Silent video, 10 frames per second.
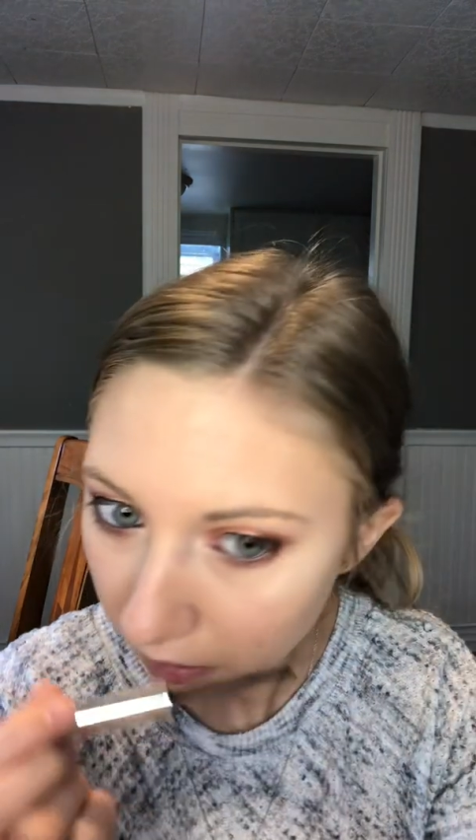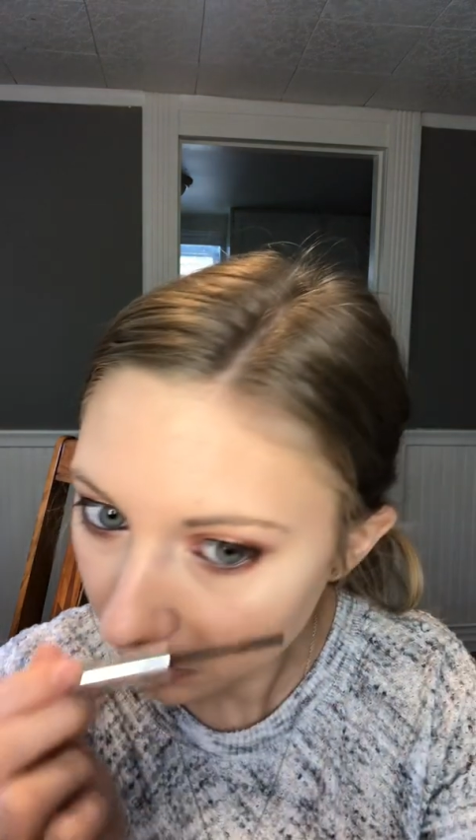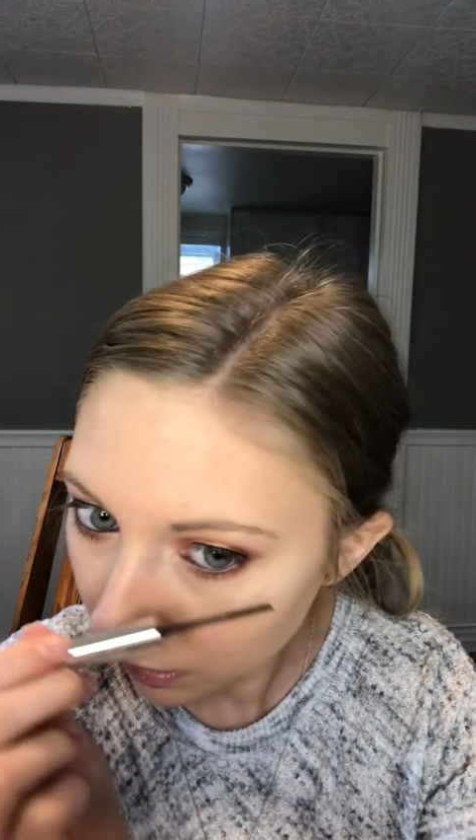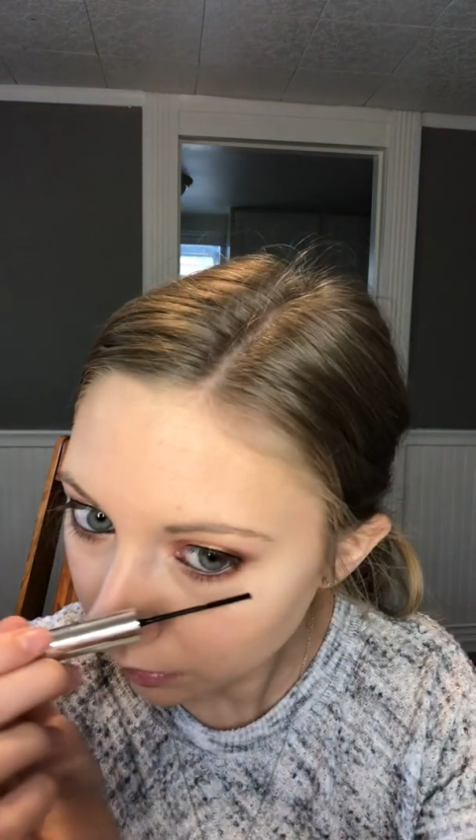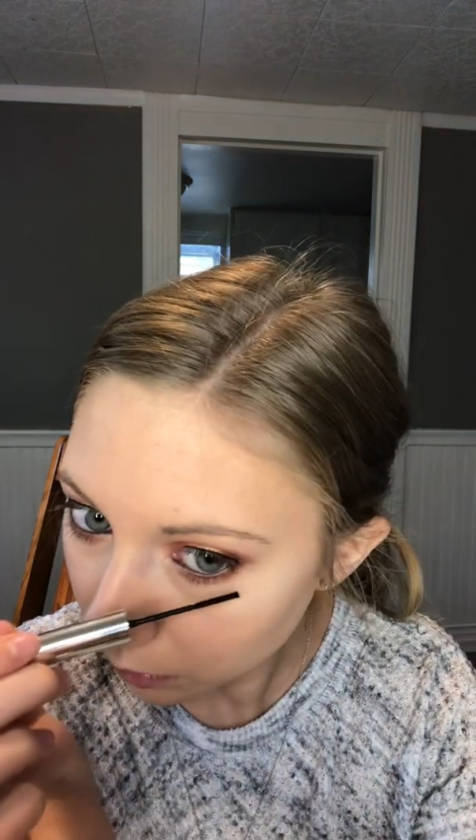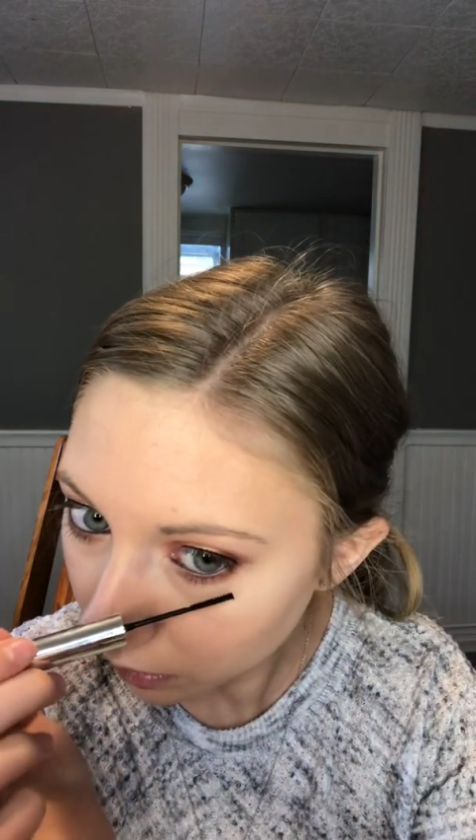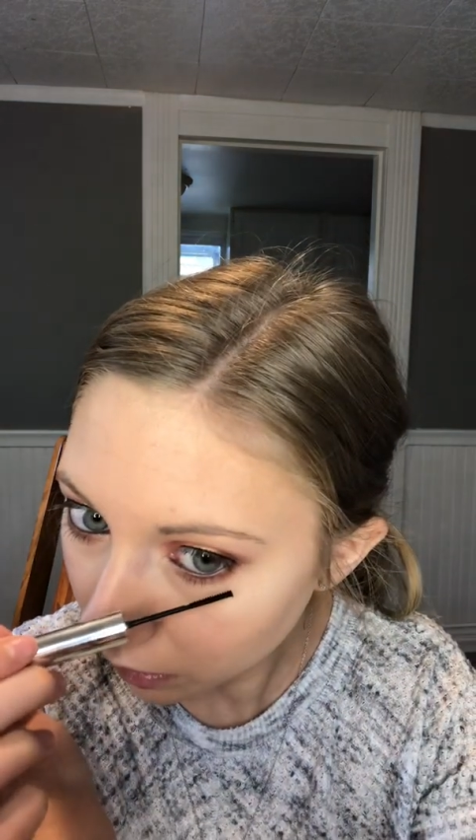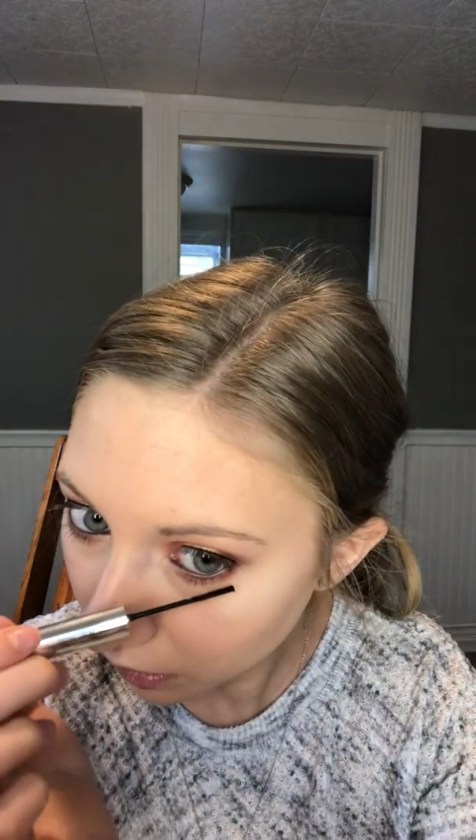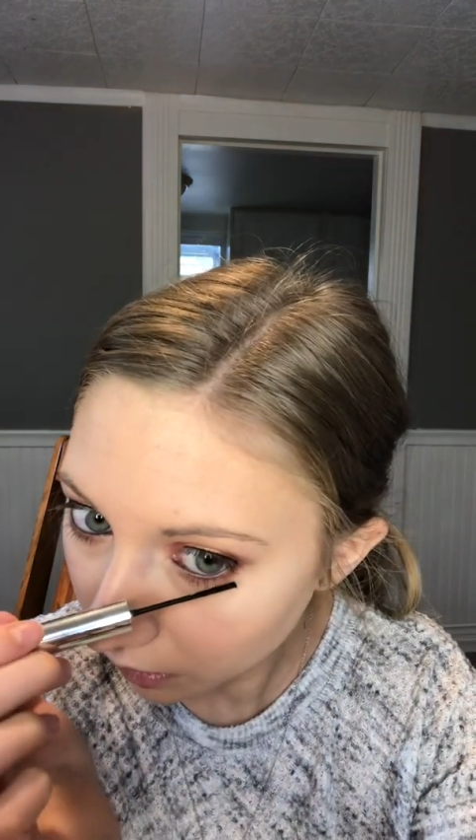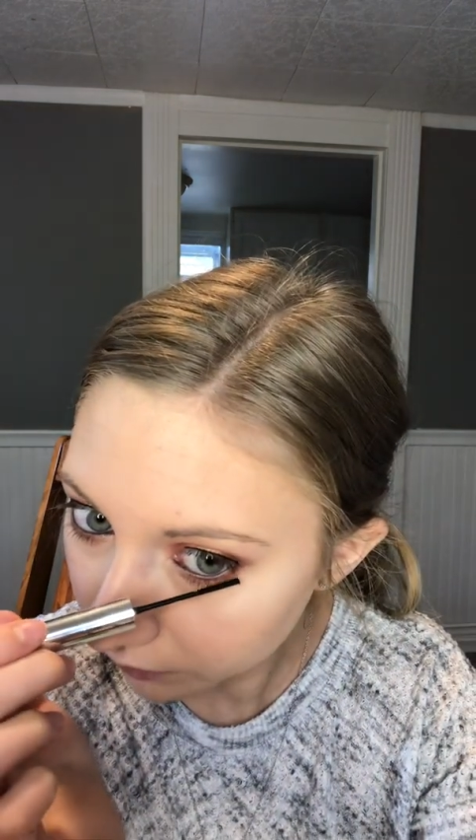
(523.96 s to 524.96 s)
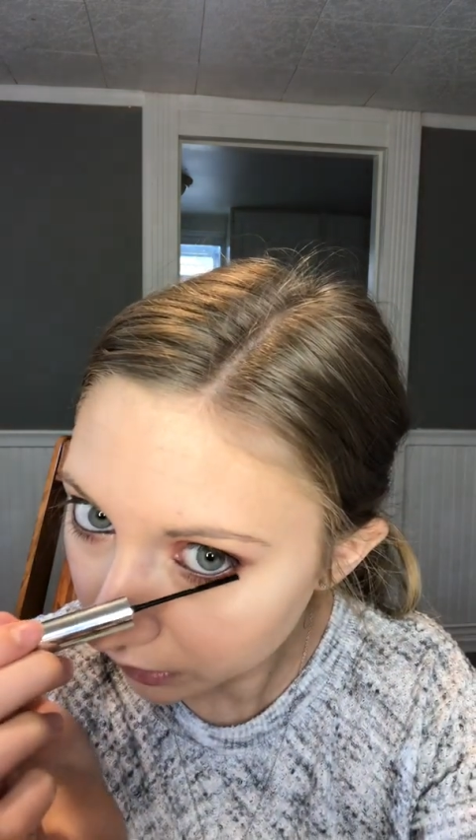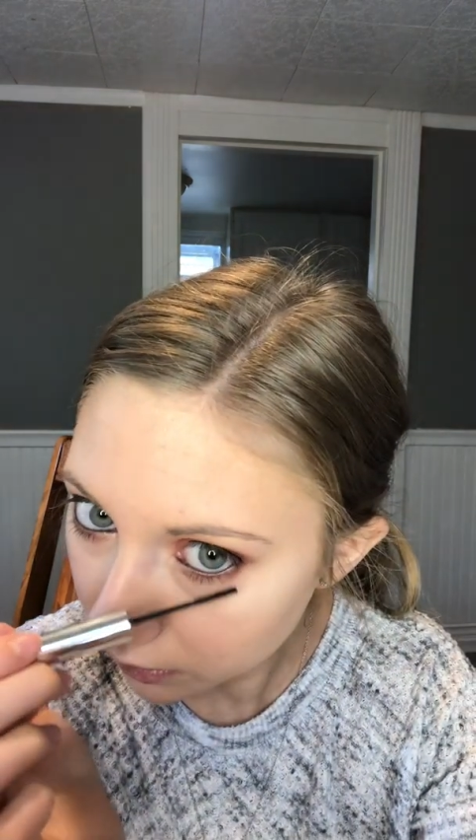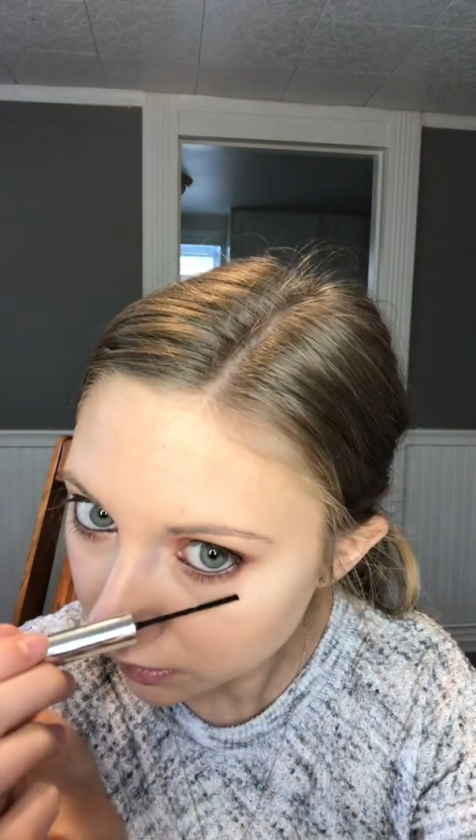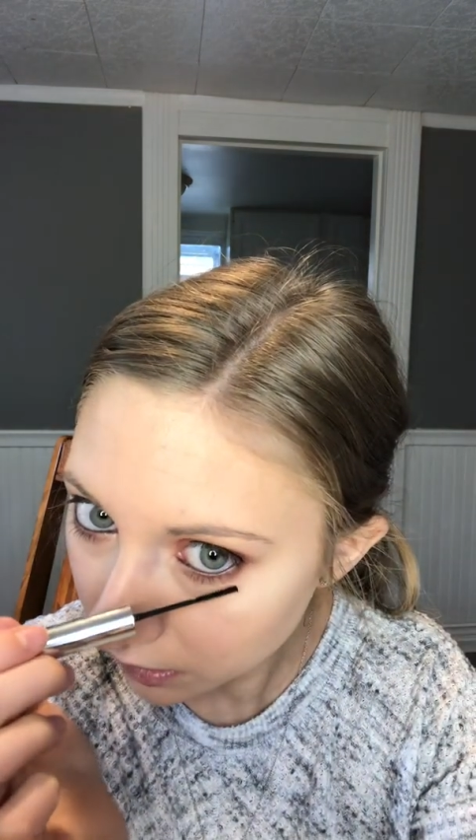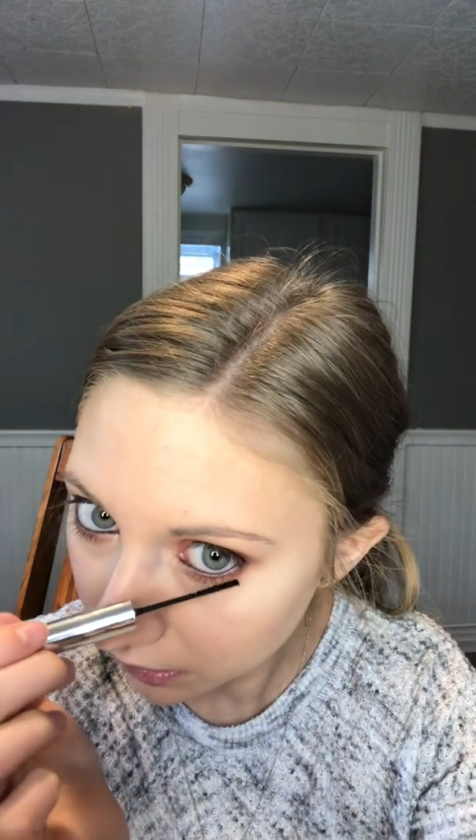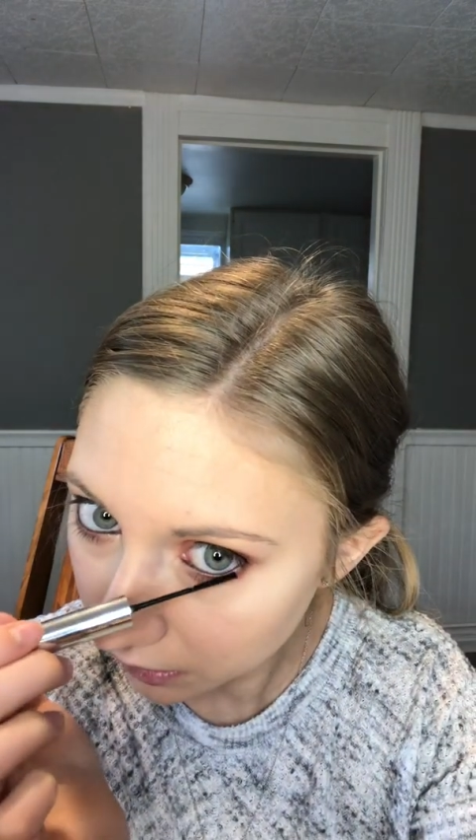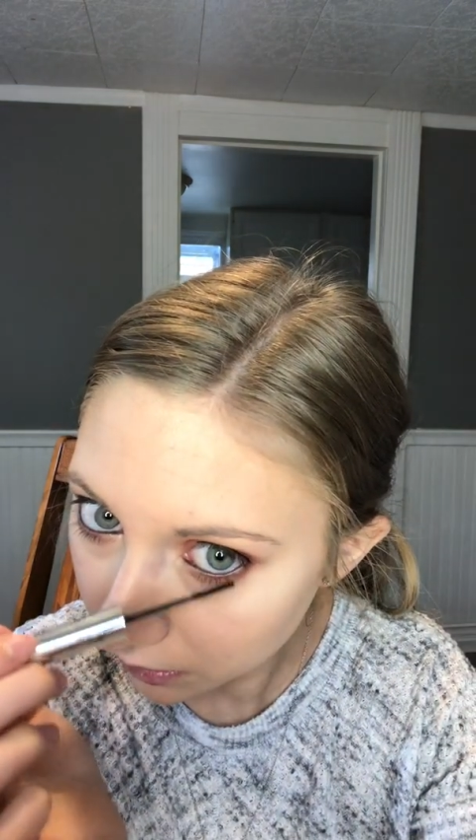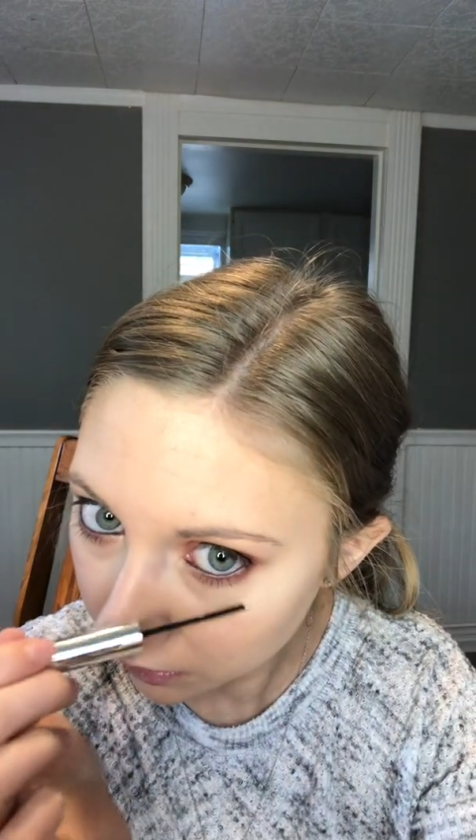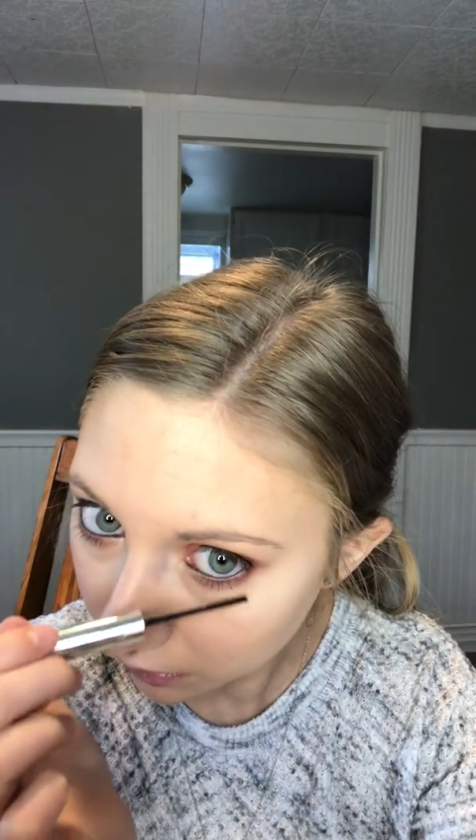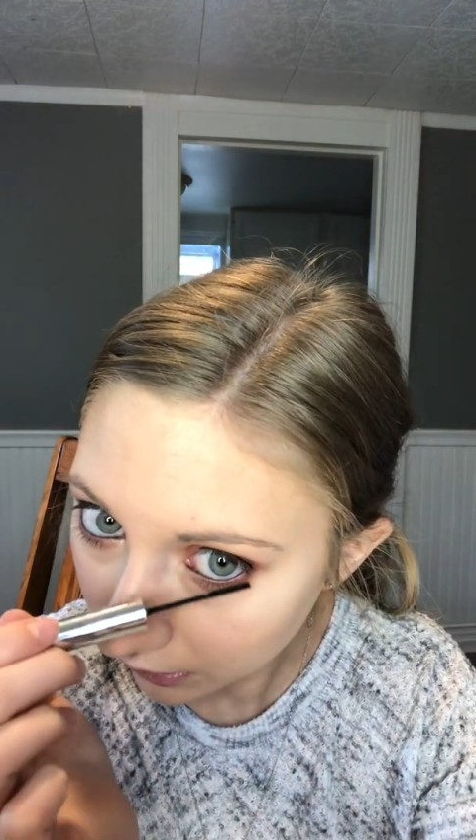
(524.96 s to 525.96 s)
I am loving this
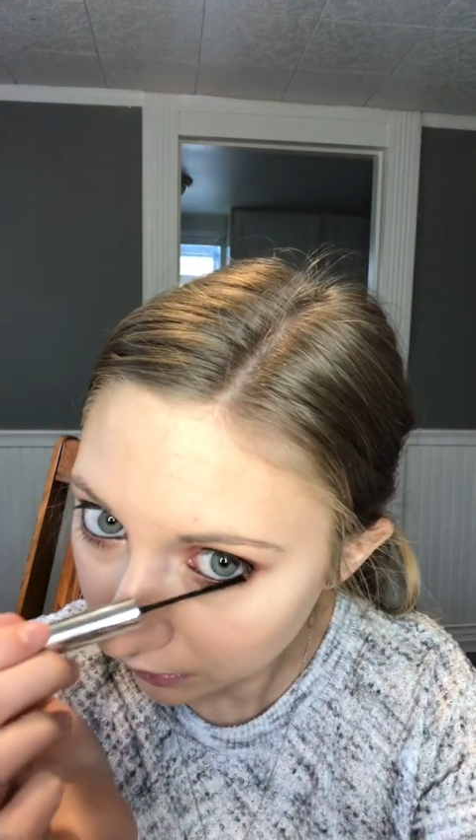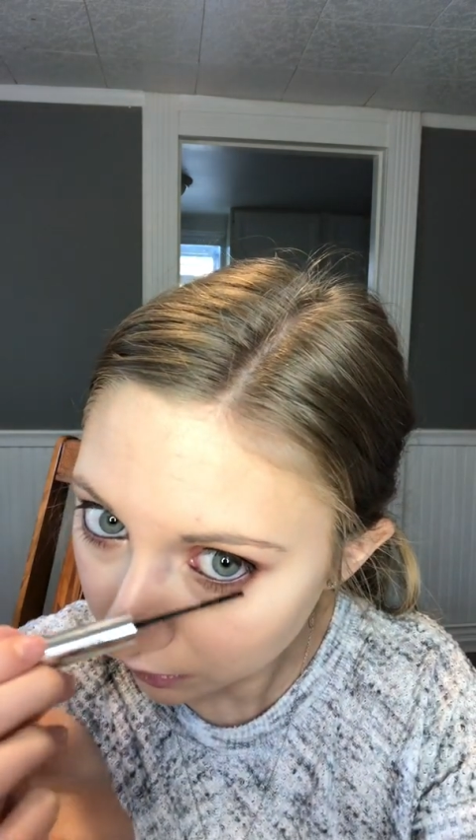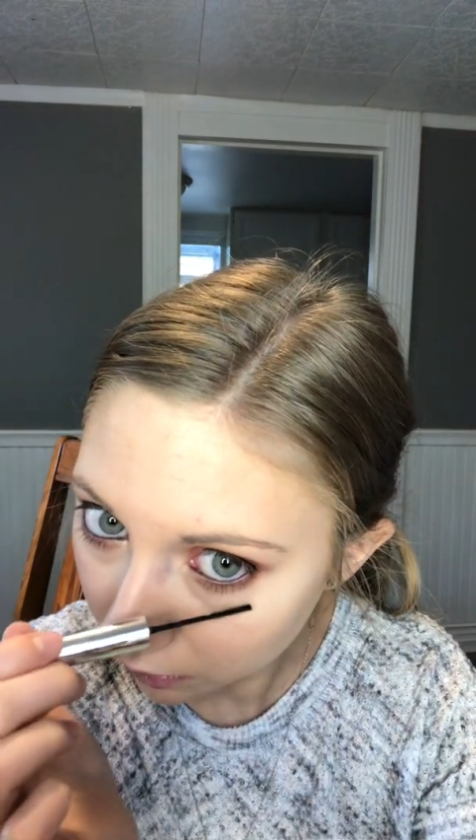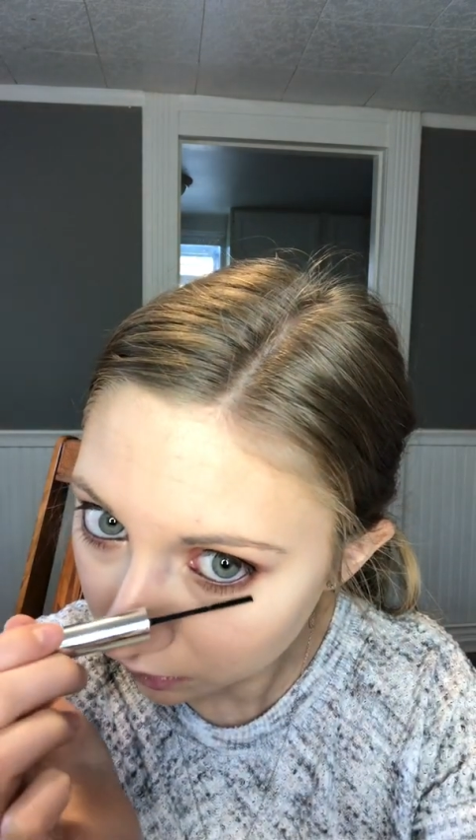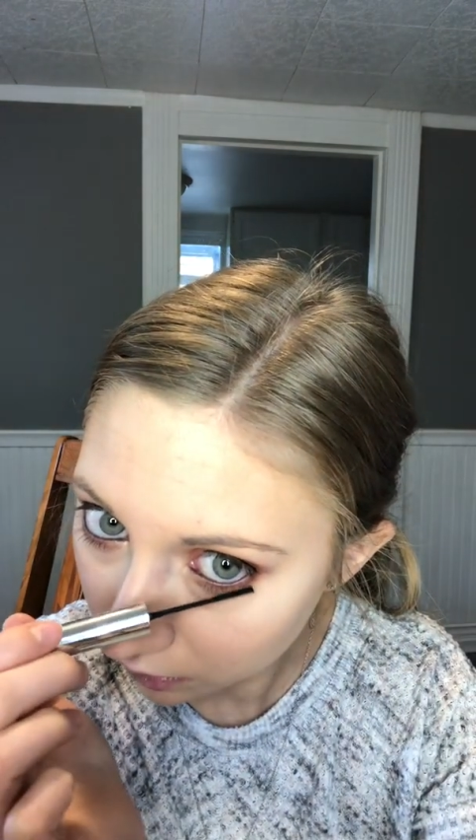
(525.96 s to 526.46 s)
lighting.